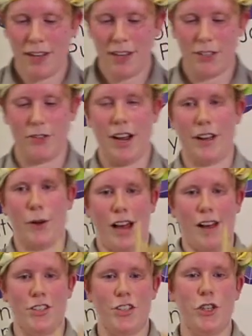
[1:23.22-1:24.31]
So now you
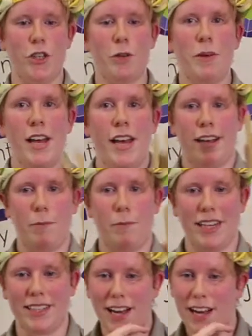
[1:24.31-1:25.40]
have a tube. It could
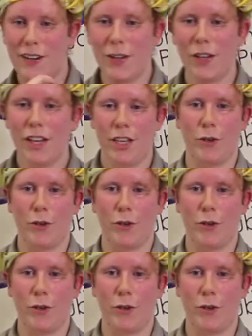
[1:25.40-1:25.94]
be a tunnel.